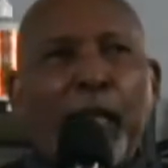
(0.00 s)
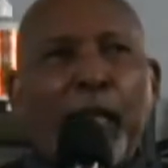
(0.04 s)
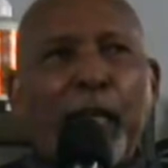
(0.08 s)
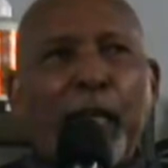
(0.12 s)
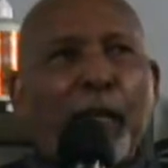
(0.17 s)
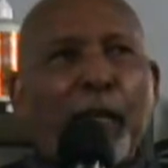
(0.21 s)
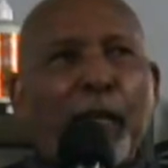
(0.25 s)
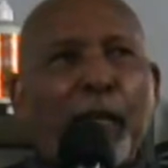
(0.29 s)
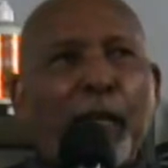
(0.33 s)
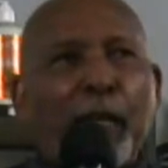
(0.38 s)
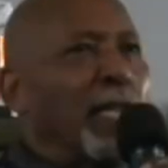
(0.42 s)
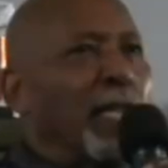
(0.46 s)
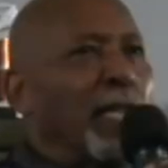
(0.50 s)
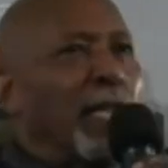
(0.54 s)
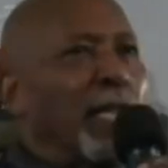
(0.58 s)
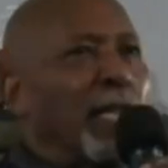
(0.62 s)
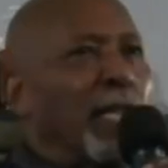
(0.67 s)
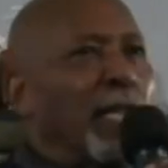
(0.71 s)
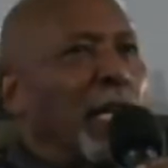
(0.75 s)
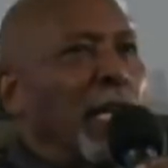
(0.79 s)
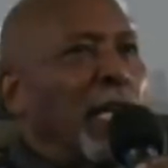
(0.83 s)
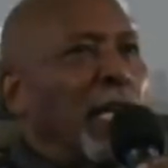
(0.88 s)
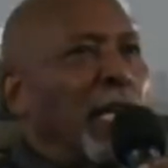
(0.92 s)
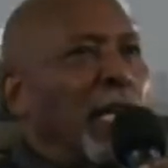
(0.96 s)
did
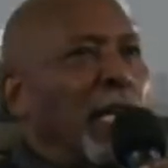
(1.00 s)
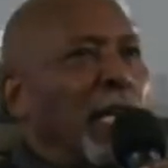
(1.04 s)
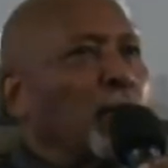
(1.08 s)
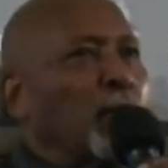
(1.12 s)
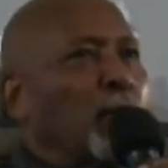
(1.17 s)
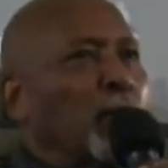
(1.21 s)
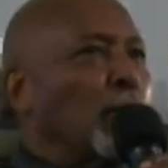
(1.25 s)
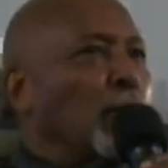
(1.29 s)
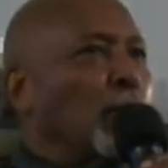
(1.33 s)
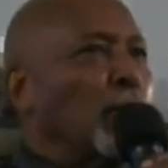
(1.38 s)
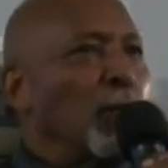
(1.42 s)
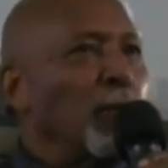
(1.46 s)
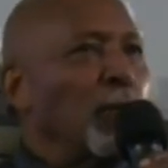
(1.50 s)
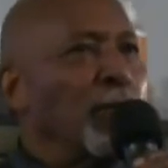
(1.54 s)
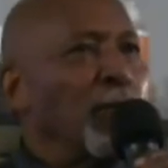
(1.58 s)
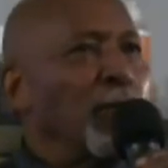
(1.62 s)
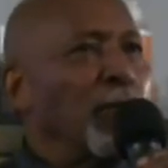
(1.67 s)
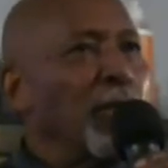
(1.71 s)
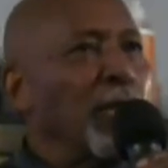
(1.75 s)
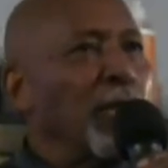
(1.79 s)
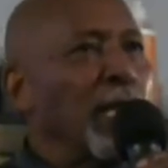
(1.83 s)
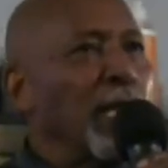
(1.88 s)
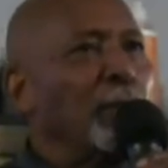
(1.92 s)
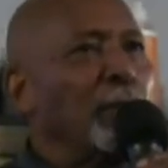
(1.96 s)
and go to a river
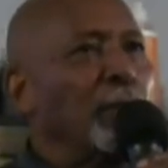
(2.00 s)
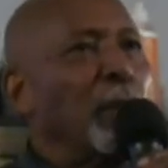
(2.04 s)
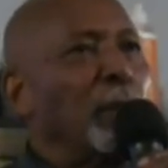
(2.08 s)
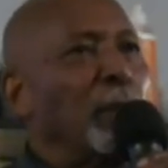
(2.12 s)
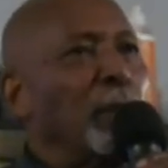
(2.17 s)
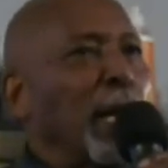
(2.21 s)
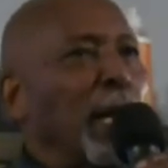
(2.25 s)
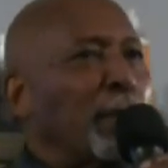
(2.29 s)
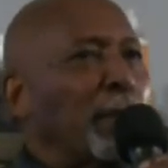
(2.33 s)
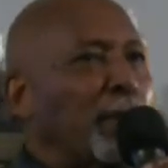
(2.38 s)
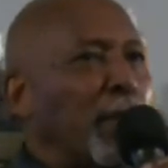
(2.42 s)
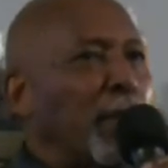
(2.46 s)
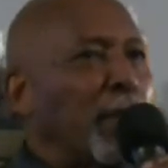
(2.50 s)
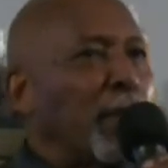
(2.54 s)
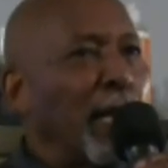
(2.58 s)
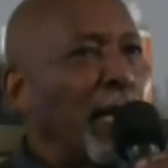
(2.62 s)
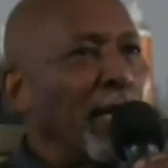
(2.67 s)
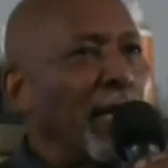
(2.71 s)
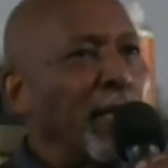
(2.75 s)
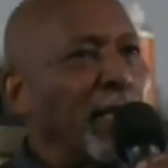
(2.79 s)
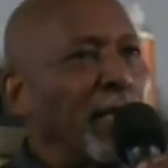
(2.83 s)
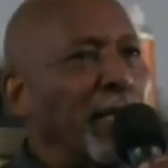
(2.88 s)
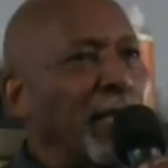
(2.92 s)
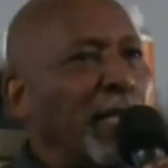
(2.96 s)
and be
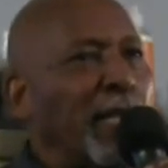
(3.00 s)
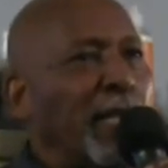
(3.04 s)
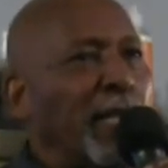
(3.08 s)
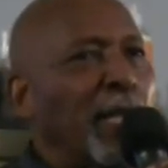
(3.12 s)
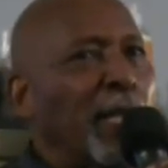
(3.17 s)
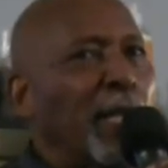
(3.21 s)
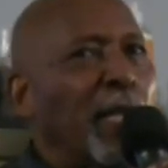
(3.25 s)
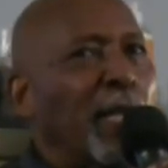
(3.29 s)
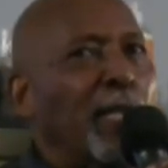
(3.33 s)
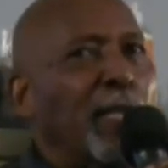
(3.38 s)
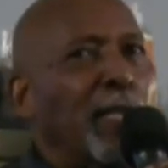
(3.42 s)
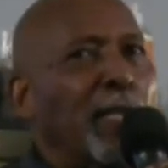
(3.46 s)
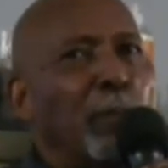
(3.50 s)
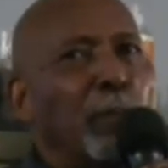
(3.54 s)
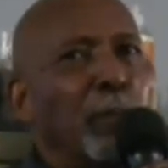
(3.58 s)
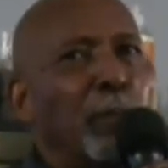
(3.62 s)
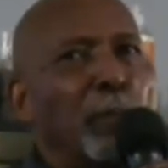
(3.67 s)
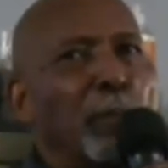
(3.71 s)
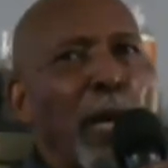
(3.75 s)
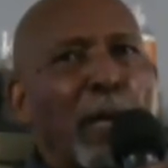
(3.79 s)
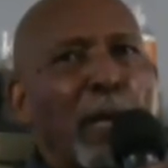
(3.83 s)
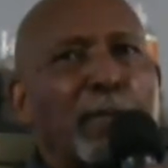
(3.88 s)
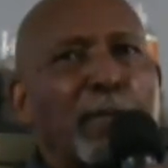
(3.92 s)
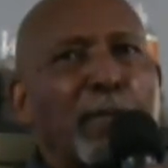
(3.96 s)
baptized. The
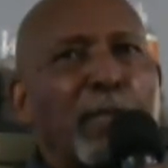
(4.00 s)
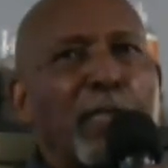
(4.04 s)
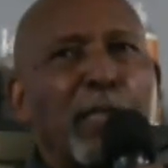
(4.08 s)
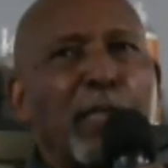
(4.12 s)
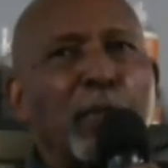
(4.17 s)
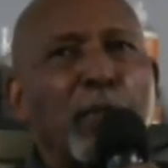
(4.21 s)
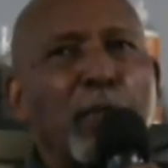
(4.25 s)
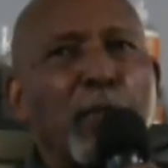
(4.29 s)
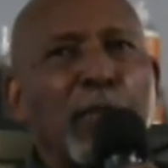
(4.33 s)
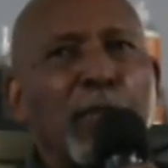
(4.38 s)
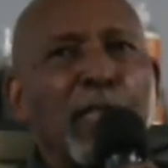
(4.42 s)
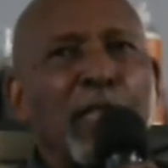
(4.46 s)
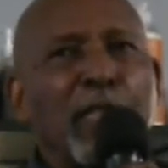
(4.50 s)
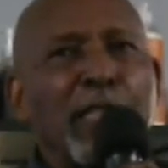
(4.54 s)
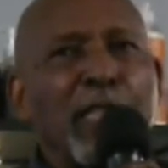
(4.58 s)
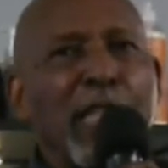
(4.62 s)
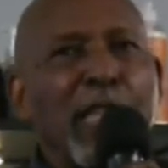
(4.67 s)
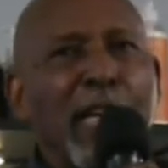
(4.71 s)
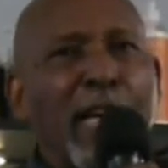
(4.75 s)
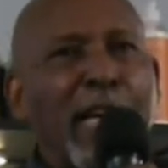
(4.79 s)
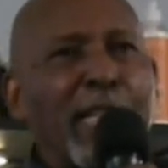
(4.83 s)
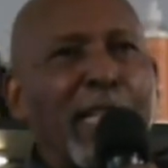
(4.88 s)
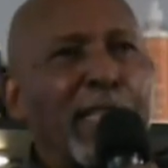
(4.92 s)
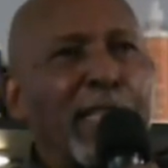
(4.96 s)
baptism wasn't the
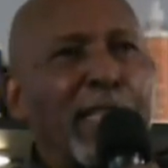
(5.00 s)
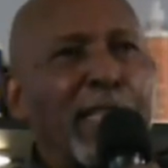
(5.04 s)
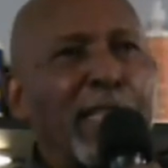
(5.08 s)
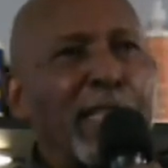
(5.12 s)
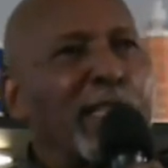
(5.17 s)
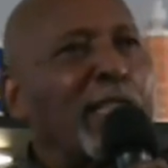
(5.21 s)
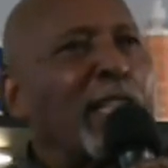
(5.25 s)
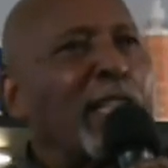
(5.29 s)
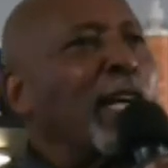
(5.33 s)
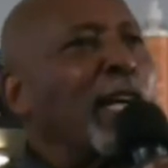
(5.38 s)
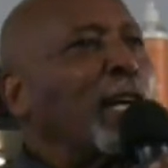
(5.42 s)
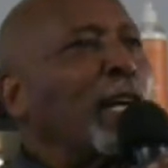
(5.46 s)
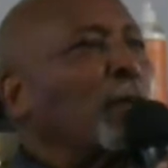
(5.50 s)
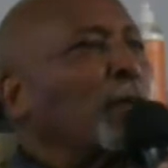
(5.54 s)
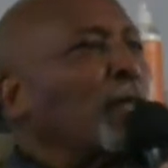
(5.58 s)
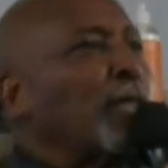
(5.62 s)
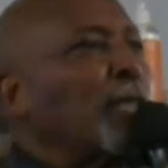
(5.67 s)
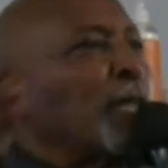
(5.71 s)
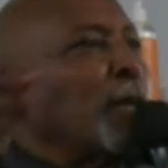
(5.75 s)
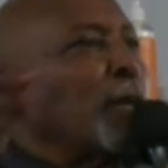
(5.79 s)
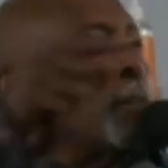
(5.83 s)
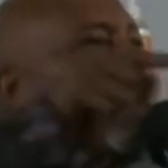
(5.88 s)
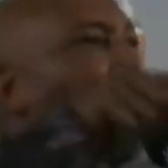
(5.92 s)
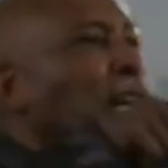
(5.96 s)
essence. It
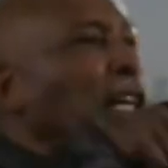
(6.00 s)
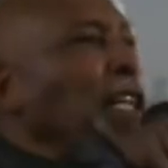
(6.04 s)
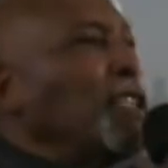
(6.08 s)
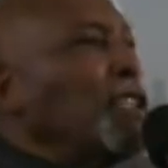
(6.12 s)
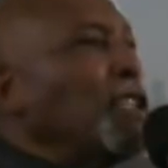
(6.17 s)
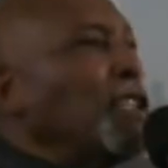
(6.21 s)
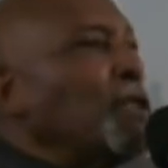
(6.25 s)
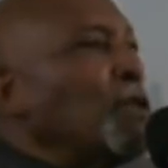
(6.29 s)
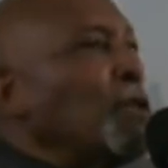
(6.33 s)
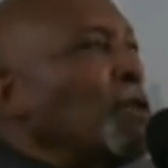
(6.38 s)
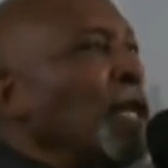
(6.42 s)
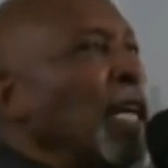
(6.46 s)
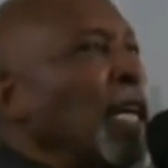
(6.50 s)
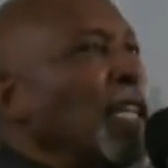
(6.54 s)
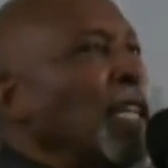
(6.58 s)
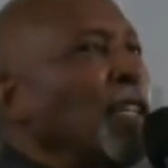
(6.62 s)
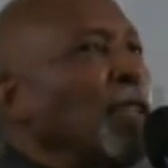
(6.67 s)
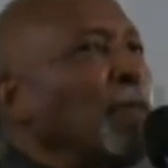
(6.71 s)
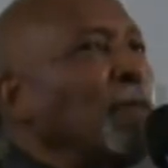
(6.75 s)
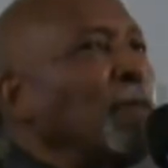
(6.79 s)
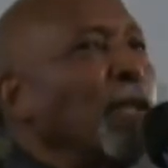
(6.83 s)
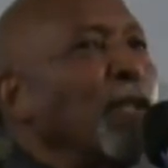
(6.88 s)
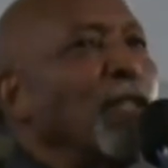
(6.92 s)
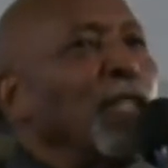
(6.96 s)
was the marching through that
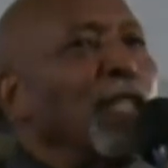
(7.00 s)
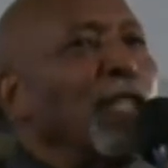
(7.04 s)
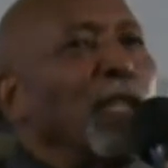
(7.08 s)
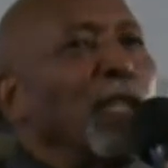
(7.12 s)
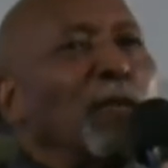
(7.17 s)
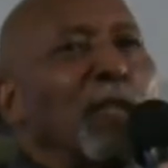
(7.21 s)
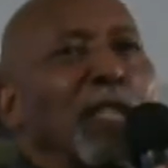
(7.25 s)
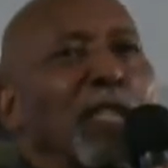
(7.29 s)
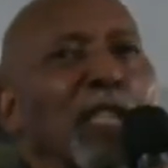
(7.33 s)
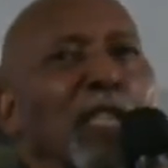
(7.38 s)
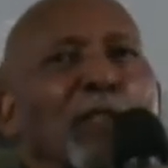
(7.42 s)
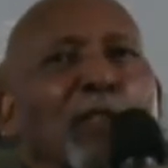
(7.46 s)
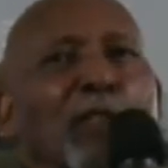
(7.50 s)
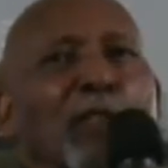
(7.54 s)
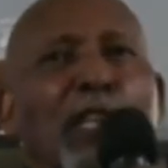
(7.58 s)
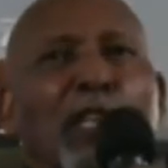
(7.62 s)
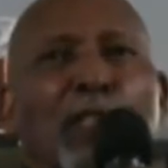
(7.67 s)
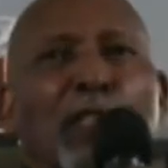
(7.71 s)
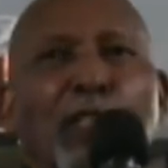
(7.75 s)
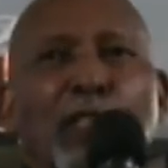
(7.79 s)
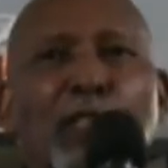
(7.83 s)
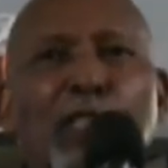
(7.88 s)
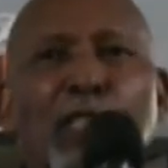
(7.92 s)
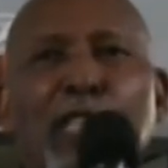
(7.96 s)
community, receiving
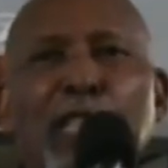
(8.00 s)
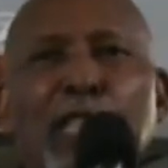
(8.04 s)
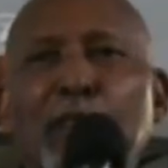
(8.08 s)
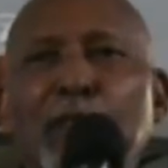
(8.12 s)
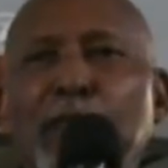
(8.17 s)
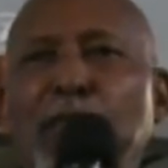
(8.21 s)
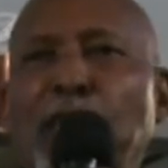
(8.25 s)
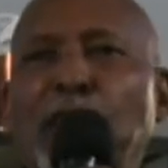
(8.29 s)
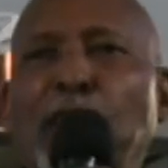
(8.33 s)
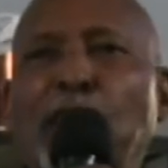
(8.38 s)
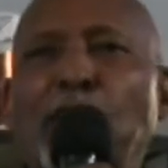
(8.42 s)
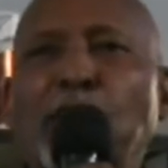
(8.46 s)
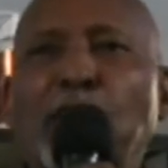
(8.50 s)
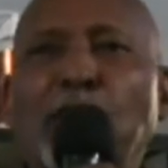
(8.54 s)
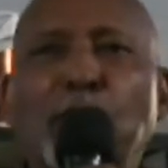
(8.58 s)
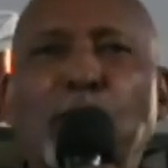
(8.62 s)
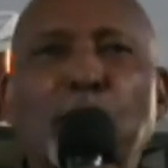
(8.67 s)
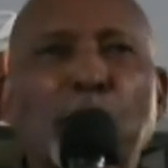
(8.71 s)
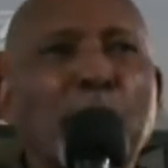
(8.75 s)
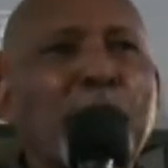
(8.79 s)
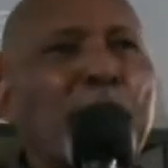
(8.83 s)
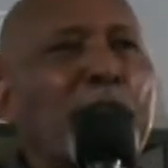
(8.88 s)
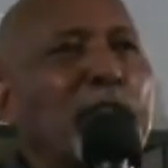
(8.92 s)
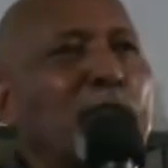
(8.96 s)
all those gifts and all those
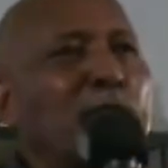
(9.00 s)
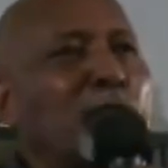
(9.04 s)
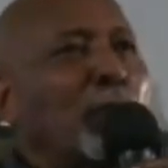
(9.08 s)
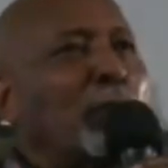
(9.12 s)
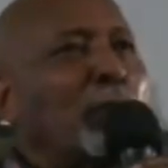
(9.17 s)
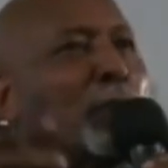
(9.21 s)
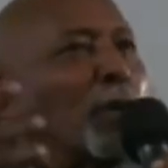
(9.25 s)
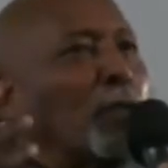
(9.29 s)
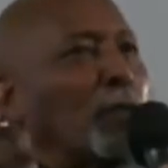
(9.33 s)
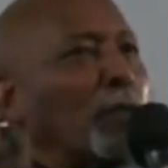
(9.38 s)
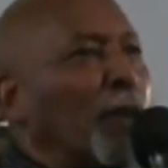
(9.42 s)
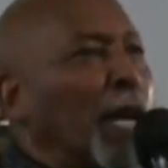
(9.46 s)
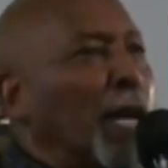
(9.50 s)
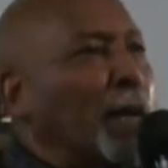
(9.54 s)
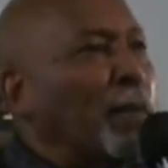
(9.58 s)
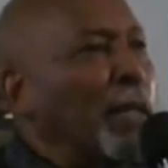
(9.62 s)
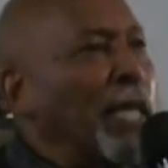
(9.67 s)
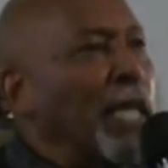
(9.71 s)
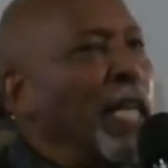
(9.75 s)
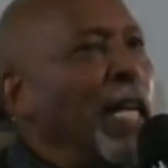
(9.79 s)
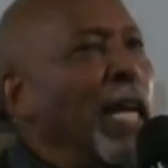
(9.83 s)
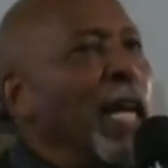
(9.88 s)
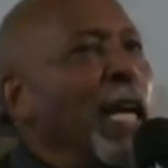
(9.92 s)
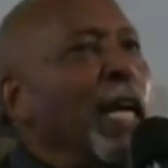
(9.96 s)
praise from your
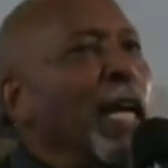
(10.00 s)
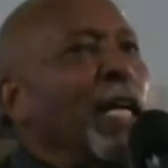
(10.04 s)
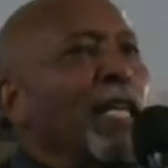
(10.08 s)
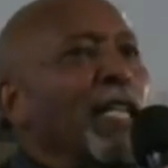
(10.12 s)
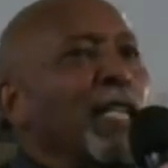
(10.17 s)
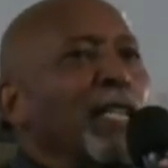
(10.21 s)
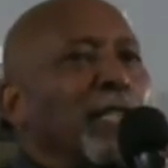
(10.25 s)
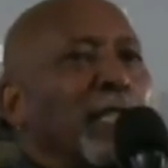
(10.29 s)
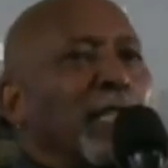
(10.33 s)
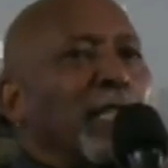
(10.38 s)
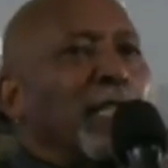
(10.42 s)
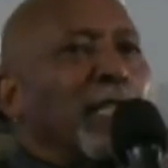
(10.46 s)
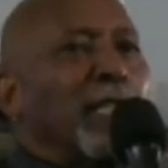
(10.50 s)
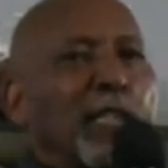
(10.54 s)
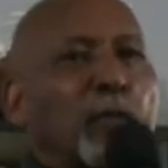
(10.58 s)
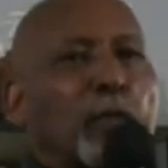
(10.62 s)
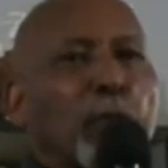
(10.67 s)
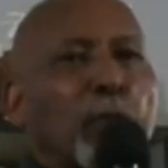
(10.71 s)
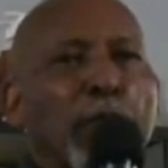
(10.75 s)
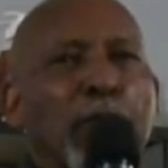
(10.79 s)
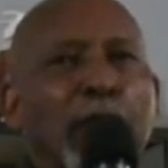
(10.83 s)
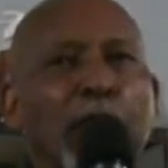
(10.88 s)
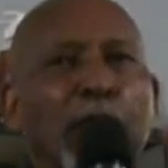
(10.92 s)
family, because that's where the